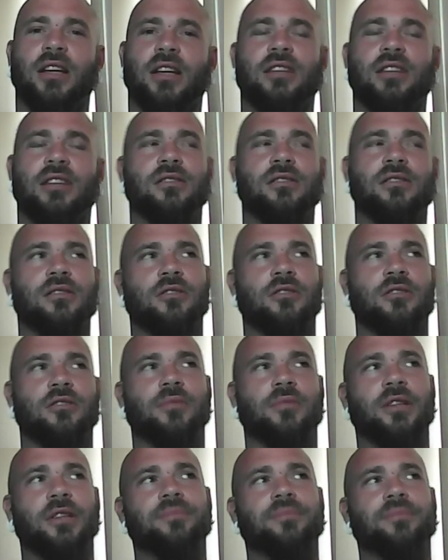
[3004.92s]
get into,
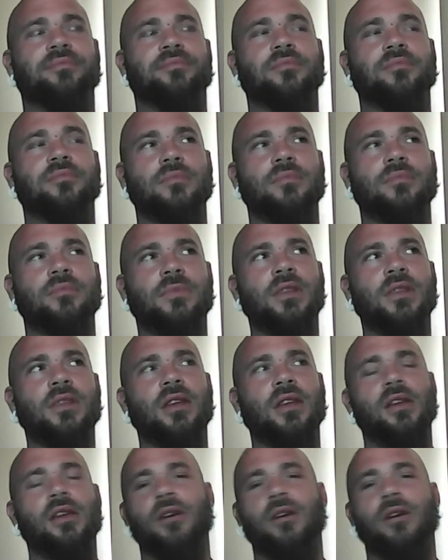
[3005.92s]
but
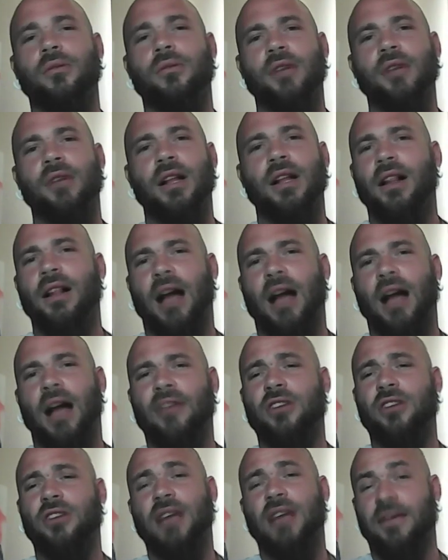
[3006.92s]
you know,
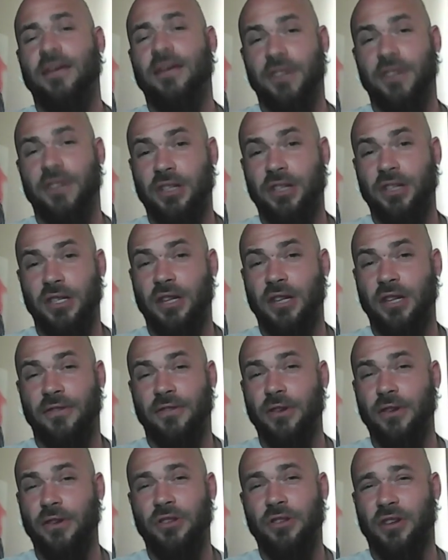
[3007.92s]
I've also had visions of the
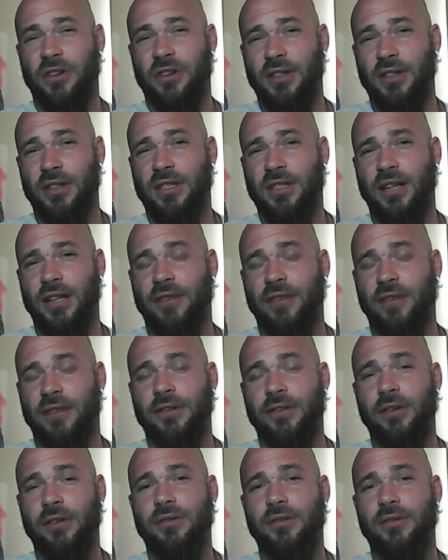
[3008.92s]
future and stuff,
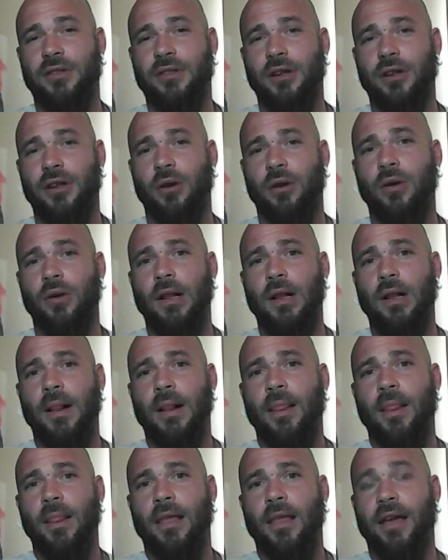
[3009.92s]
dude. So,
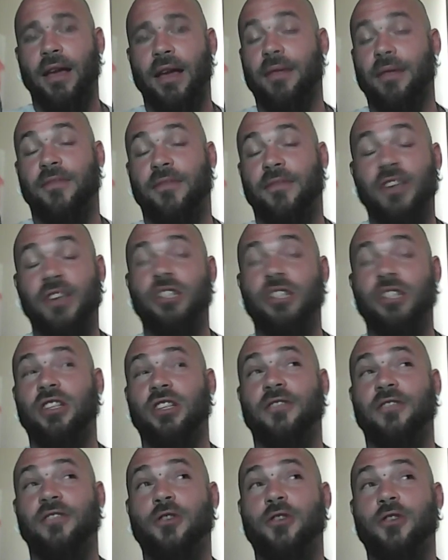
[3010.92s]
and visions
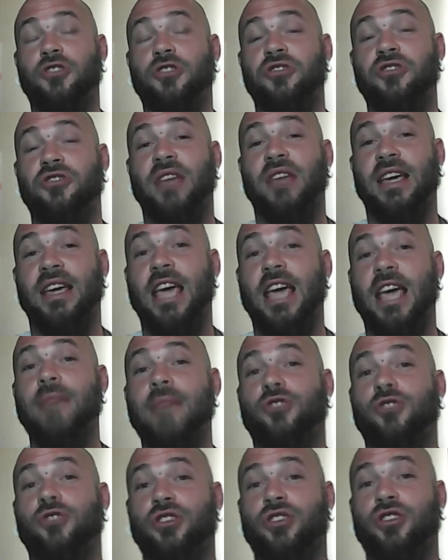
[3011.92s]
of the future that
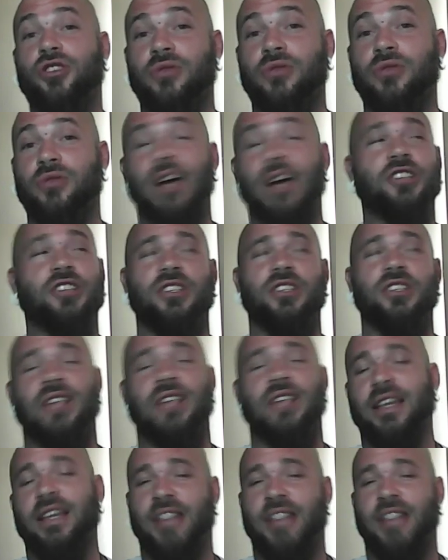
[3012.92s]
came true, not just
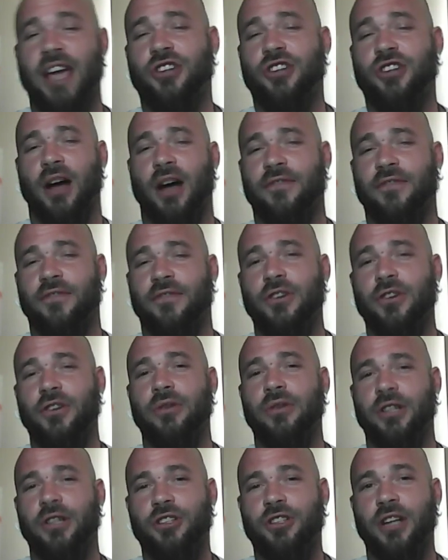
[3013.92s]
like deja
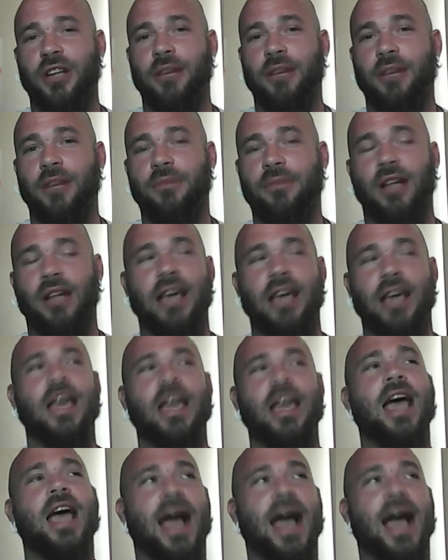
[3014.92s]
vu and shit, but like
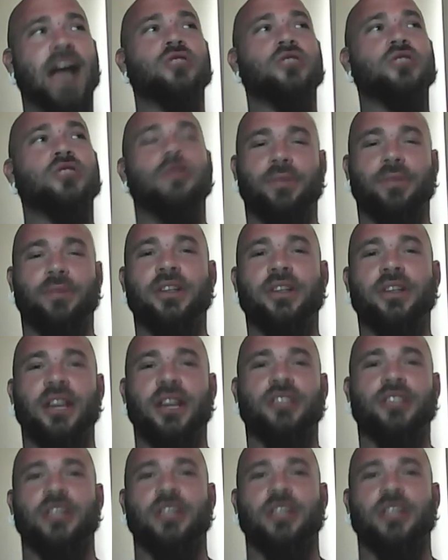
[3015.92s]
actual
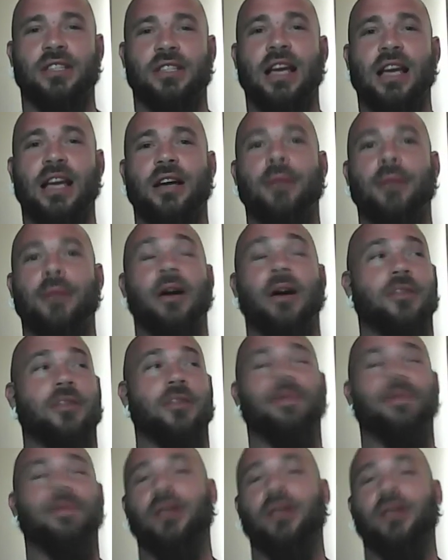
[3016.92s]
predictions, like about
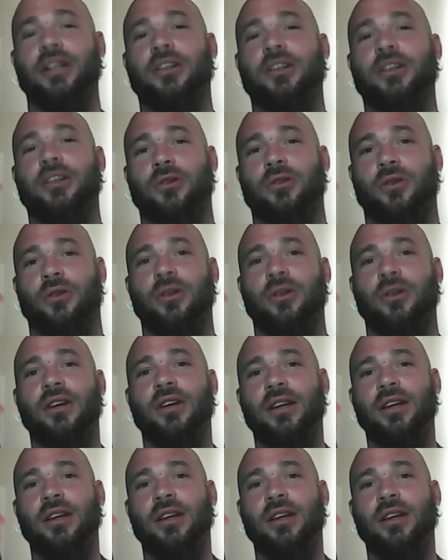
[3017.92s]
the political